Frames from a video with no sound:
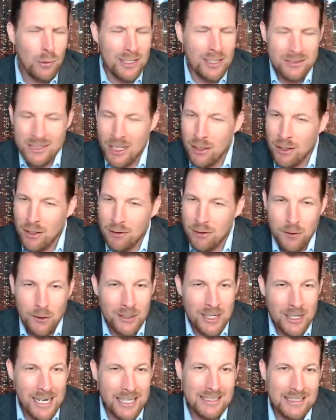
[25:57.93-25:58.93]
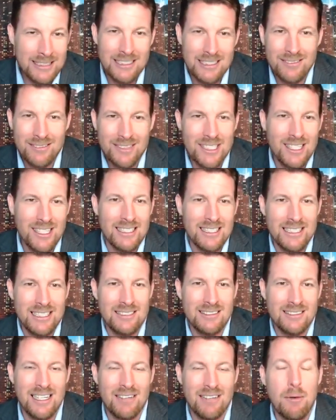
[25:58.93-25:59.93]
let's go to $497,
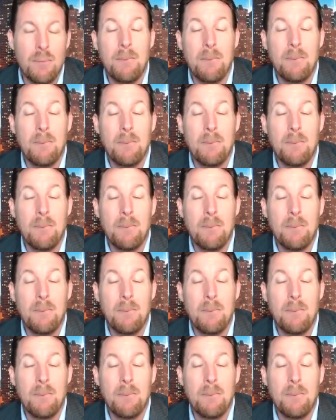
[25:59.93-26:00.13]
$997.